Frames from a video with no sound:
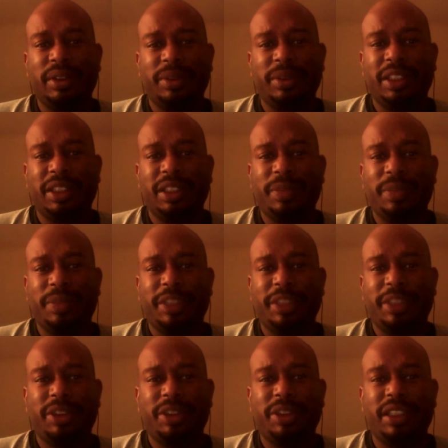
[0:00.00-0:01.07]
But they might make
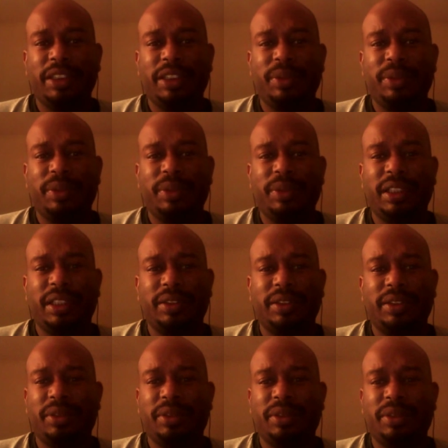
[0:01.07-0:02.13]
a mistake doing that.
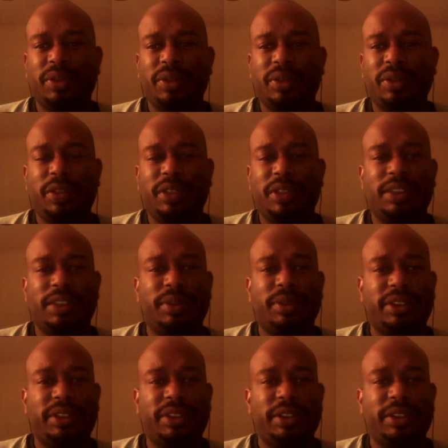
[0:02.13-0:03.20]
Those guys are
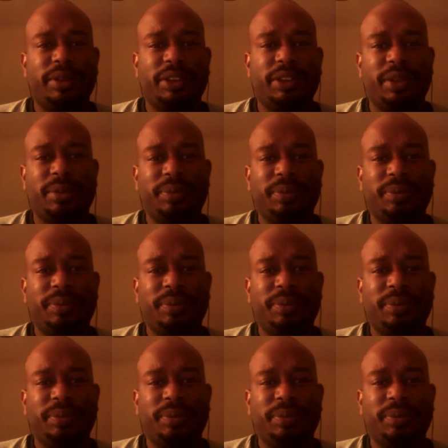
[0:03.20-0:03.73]
going to steal the show.